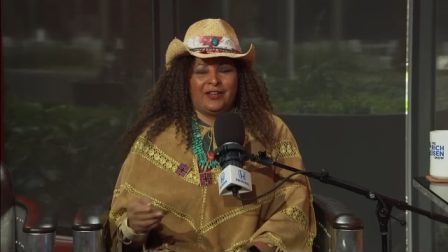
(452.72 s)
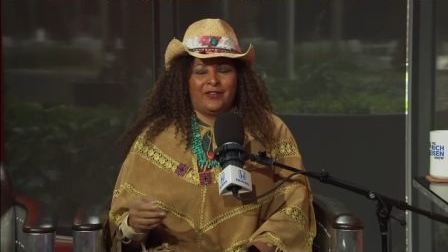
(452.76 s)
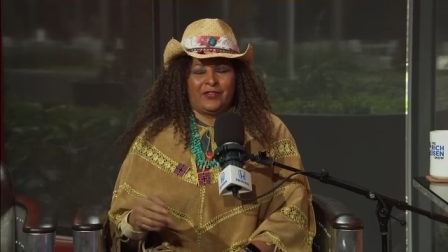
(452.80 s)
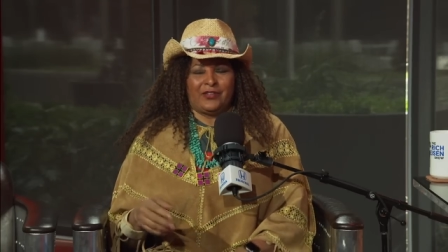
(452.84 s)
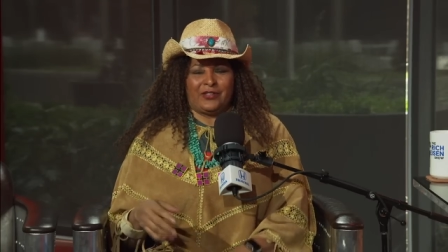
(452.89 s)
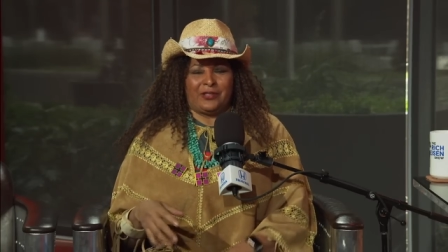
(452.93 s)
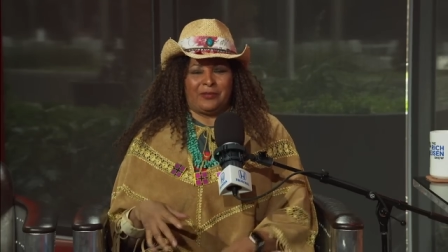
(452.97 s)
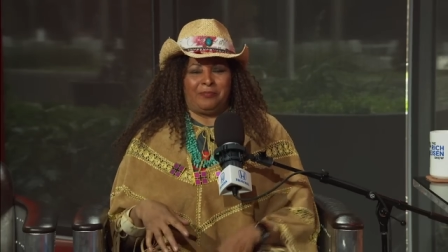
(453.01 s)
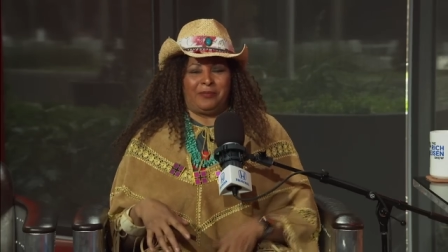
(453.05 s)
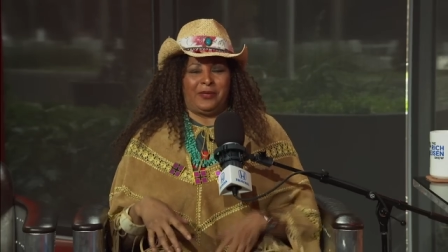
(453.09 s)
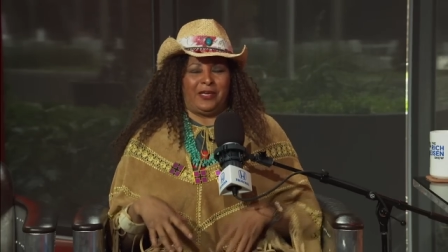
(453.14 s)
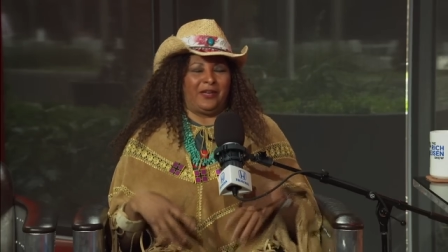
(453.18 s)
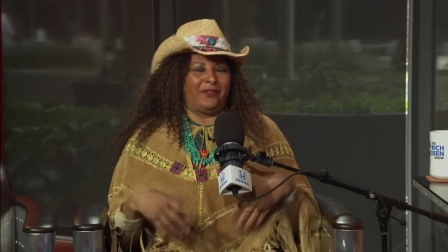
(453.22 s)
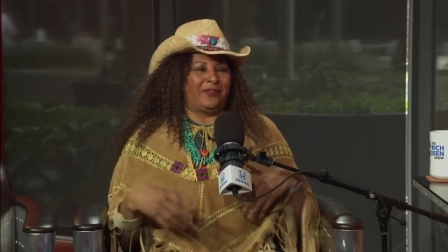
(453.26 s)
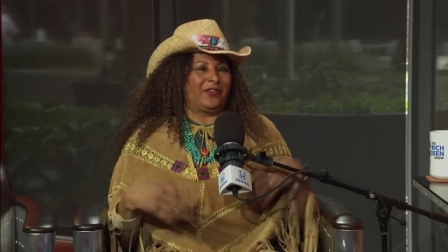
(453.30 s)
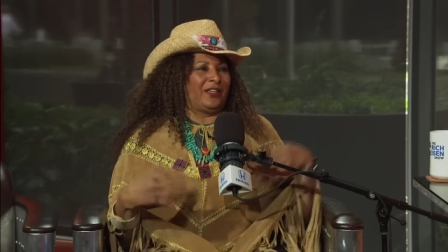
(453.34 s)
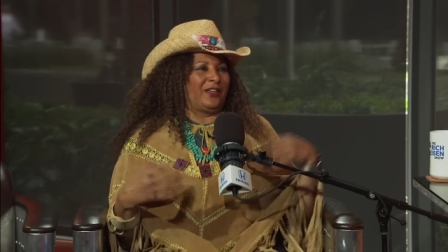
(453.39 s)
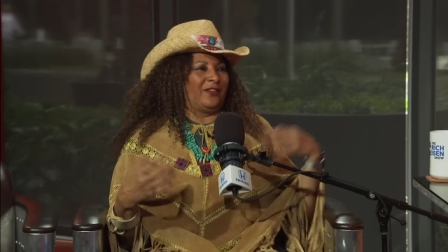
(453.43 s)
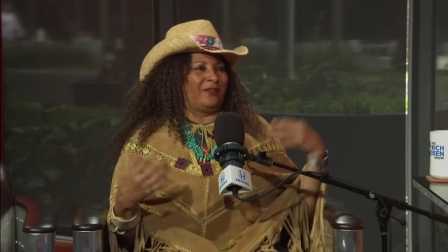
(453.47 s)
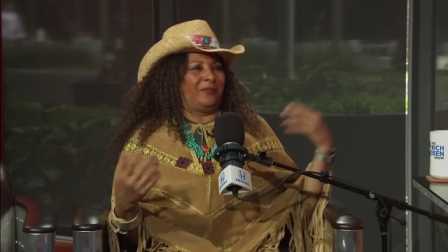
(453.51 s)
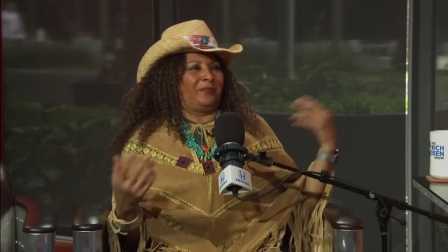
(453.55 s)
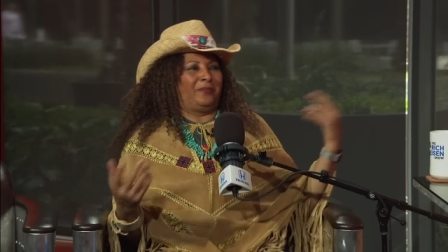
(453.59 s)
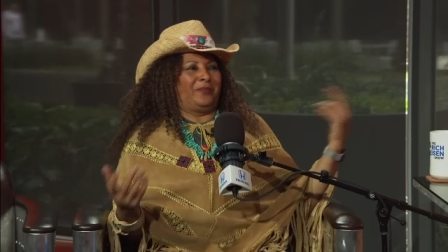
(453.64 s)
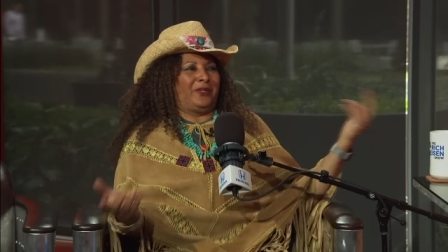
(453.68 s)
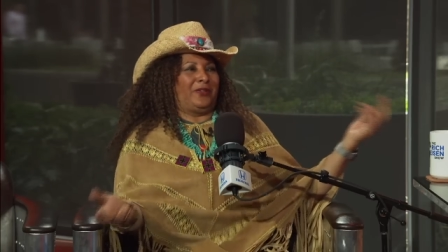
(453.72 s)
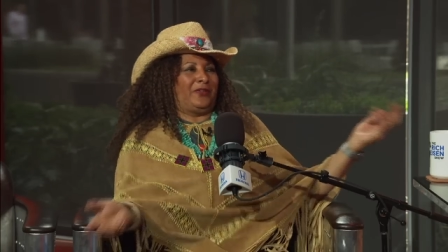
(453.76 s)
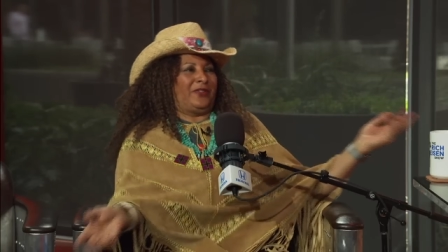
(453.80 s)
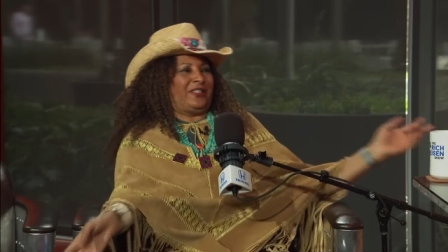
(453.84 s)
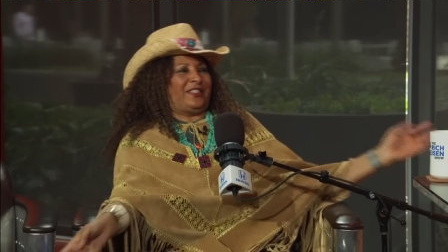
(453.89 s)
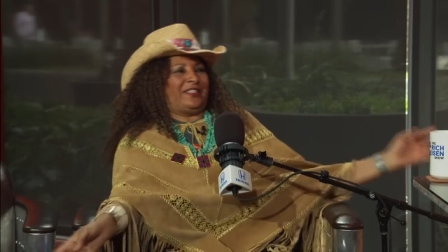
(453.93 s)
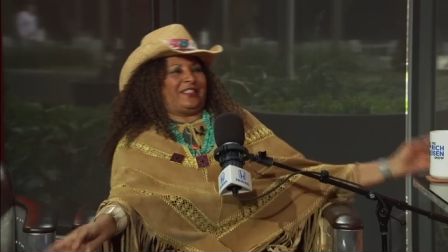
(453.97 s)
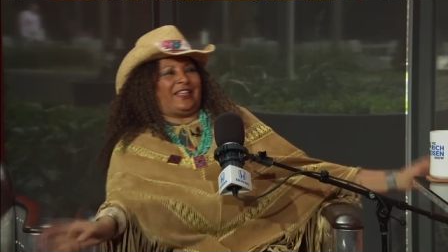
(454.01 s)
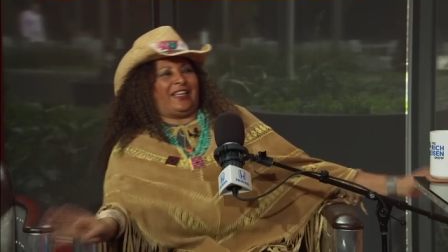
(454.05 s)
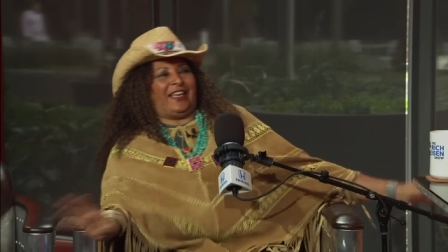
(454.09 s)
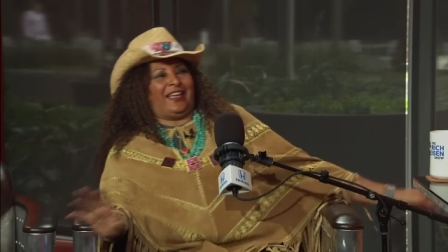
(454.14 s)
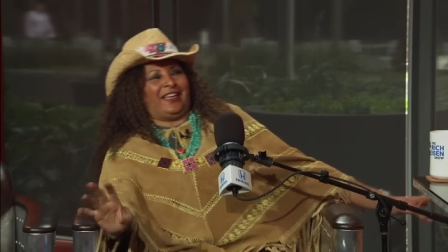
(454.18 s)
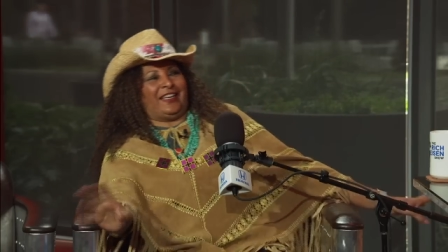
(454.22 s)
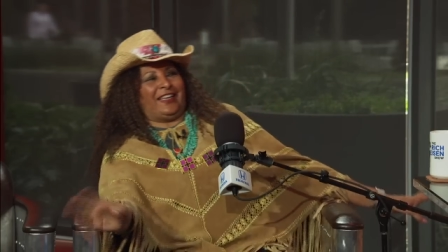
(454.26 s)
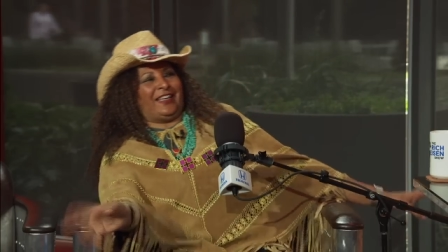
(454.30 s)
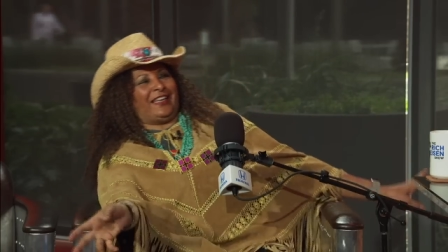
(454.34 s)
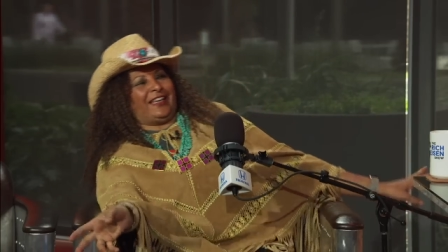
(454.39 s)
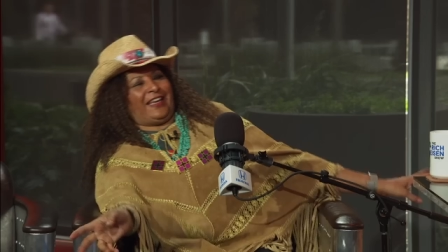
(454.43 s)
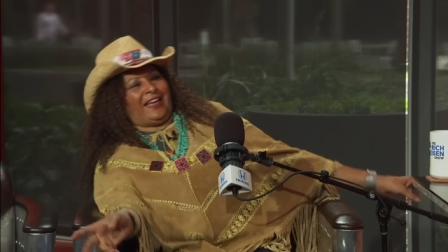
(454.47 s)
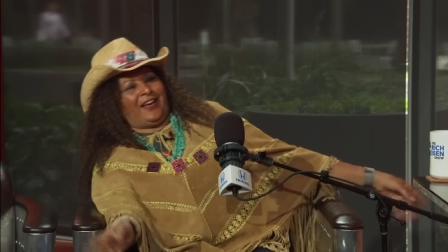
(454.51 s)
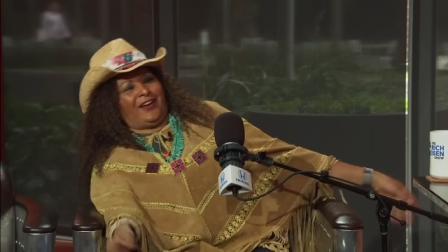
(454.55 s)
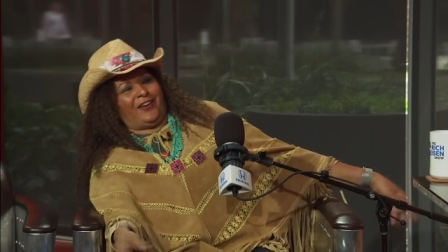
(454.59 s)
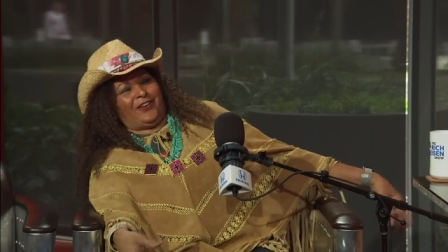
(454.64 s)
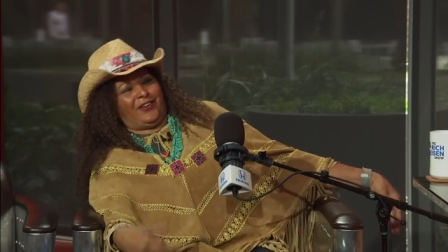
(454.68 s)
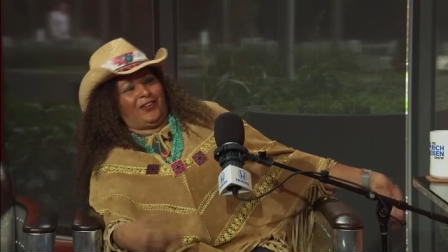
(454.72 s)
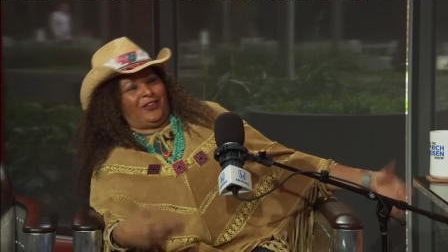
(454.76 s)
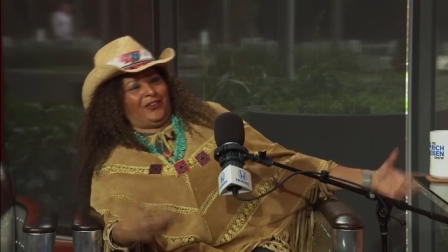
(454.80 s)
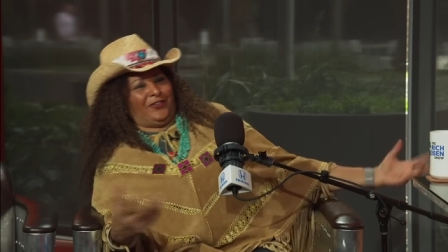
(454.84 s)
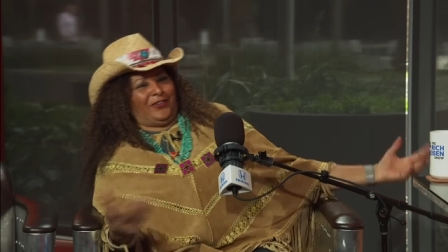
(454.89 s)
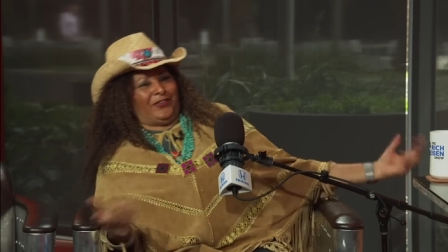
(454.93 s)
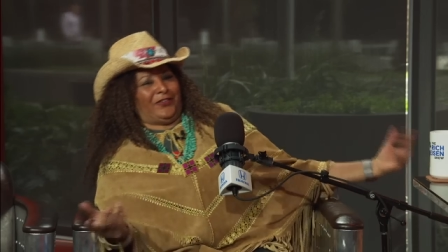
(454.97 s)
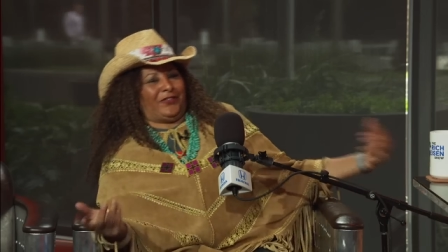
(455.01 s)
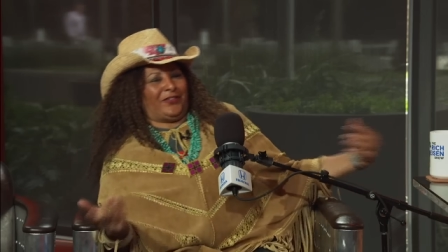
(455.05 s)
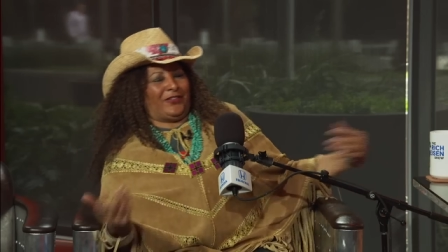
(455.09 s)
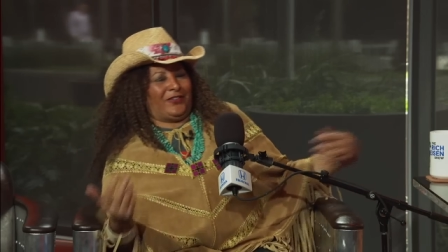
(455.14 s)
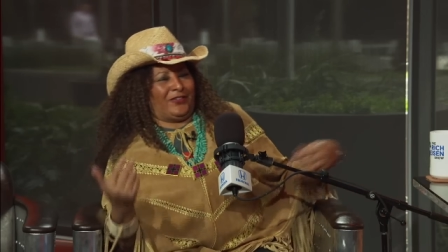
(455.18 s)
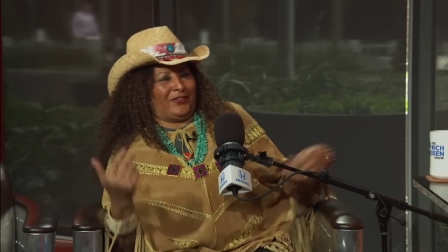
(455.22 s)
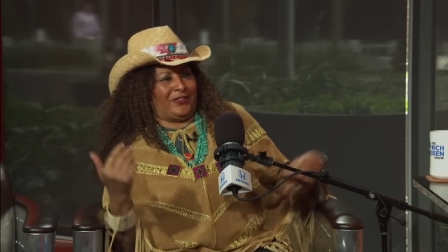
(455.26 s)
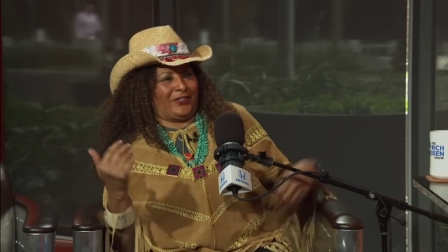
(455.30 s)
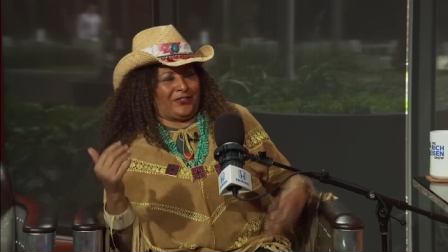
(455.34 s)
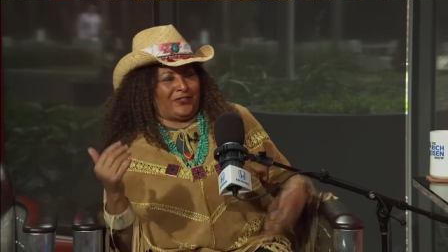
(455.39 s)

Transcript: with a bevy of beauties hanging out all over. We're